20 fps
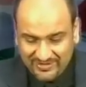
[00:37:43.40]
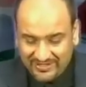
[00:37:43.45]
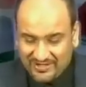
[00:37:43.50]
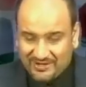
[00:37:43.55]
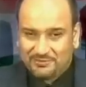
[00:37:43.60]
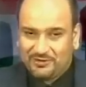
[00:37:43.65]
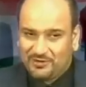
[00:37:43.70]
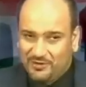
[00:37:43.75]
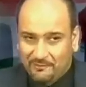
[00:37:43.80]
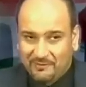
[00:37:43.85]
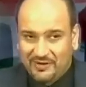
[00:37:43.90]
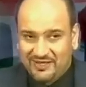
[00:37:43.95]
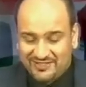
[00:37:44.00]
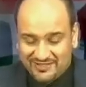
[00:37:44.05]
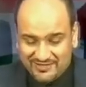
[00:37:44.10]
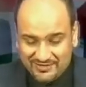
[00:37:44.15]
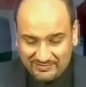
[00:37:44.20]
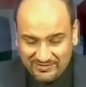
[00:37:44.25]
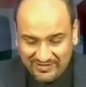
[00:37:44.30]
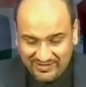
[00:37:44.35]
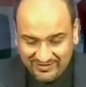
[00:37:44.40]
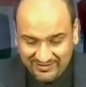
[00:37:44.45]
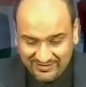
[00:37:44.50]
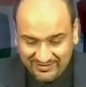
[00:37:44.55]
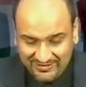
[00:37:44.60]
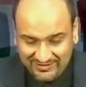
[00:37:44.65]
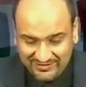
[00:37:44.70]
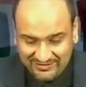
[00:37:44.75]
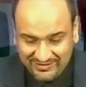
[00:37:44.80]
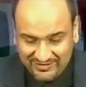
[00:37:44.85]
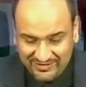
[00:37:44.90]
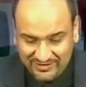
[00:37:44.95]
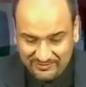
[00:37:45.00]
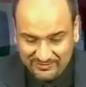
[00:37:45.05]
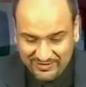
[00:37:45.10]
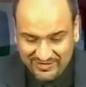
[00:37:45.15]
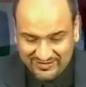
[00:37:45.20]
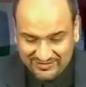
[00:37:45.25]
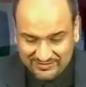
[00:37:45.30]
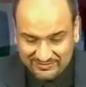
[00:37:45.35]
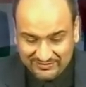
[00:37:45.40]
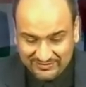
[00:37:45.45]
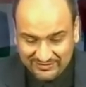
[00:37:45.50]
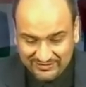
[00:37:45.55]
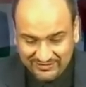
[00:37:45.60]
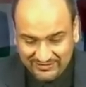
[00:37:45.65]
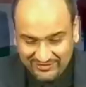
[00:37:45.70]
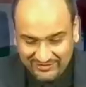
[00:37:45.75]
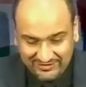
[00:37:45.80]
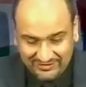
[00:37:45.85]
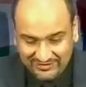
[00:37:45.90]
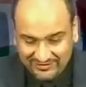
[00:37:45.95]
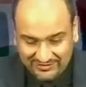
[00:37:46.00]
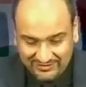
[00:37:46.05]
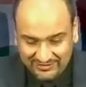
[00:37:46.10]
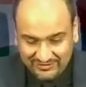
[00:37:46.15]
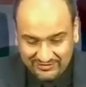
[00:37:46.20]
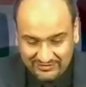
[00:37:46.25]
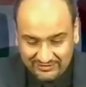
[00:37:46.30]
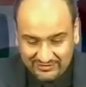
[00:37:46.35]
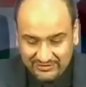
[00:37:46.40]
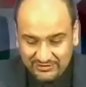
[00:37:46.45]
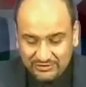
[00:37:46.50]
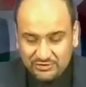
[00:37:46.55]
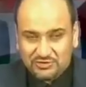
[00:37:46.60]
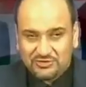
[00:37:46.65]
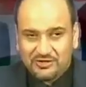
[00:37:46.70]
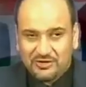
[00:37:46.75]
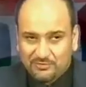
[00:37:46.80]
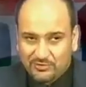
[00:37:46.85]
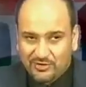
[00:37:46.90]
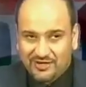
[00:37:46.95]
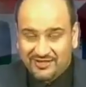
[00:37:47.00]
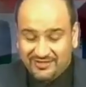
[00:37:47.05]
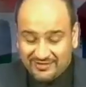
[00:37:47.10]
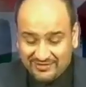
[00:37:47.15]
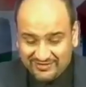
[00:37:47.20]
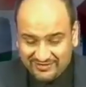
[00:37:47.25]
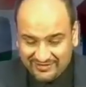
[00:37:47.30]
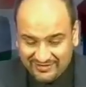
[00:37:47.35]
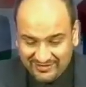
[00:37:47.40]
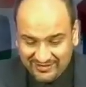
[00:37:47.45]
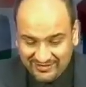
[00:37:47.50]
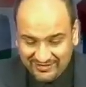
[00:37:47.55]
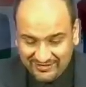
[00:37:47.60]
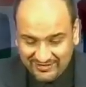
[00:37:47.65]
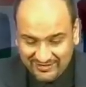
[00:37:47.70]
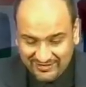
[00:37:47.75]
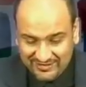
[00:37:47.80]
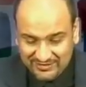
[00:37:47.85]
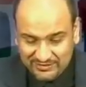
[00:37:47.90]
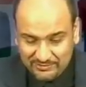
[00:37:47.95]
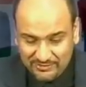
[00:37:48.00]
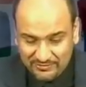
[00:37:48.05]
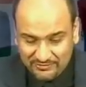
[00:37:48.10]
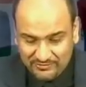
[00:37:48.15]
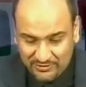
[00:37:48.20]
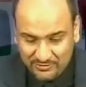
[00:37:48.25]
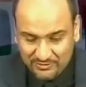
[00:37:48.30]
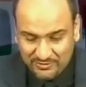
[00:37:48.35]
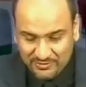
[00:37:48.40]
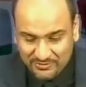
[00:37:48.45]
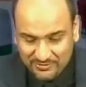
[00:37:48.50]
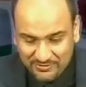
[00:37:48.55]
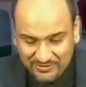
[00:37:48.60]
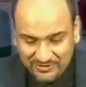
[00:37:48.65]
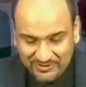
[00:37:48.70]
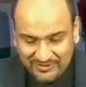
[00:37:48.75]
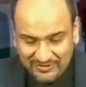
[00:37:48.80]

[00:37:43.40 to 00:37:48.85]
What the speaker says: And I'm not a patient man, so you can imagine during a break, yeah, gets a bit vocal.